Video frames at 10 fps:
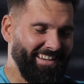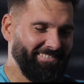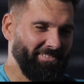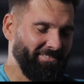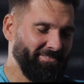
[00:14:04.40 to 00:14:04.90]

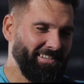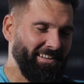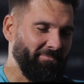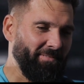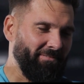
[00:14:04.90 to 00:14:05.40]

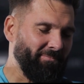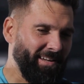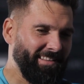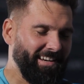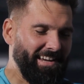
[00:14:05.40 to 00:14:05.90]
Obviously I've
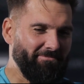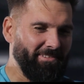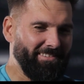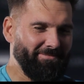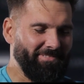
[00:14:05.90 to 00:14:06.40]
played the
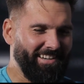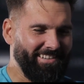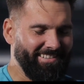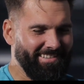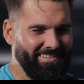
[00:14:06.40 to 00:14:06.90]
game,
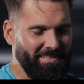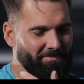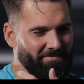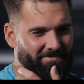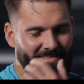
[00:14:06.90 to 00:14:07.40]
but
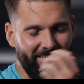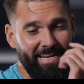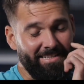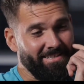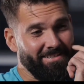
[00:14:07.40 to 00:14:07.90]
the
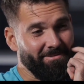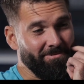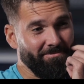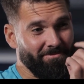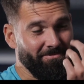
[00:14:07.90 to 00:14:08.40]
lads
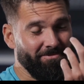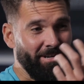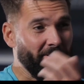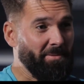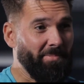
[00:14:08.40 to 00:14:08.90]
who
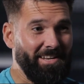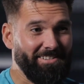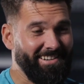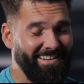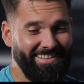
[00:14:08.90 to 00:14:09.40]
were on the
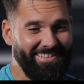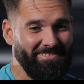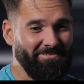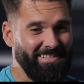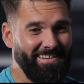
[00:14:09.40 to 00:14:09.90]
bench,
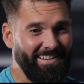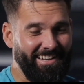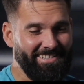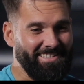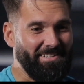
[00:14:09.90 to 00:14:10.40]
obviously
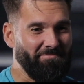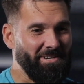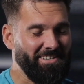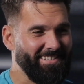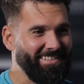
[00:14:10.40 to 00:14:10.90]
seeing
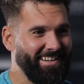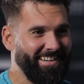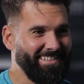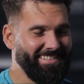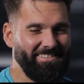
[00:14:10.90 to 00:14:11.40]
Piercy
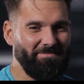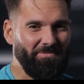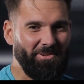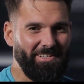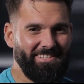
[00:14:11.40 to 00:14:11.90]

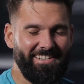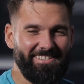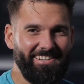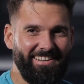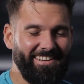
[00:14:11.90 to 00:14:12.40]
on a
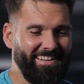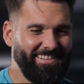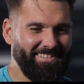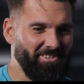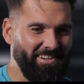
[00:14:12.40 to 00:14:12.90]

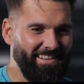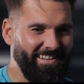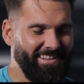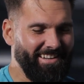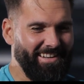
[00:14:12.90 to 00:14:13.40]
touchline, trying
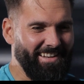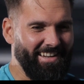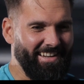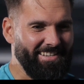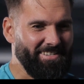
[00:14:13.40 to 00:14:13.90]

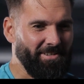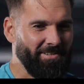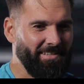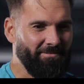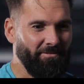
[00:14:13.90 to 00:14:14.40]
to
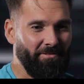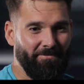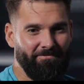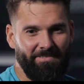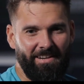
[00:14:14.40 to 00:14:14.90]
sort
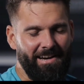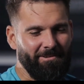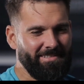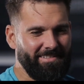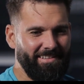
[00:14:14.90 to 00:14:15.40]
everything
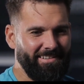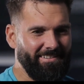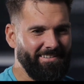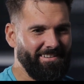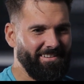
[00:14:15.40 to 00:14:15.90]
out
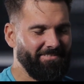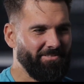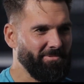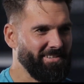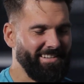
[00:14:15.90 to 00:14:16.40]

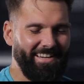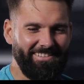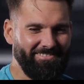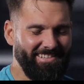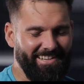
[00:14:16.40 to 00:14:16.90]
from the
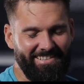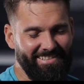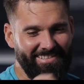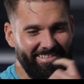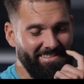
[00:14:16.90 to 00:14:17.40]
side, was
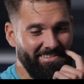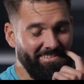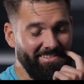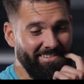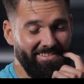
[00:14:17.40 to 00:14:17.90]

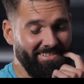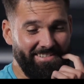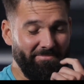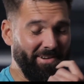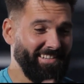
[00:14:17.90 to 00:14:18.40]

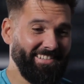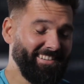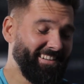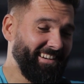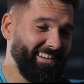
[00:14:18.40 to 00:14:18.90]
just
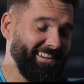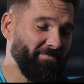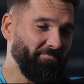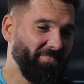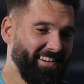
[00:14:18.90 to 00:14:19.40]
amazing. I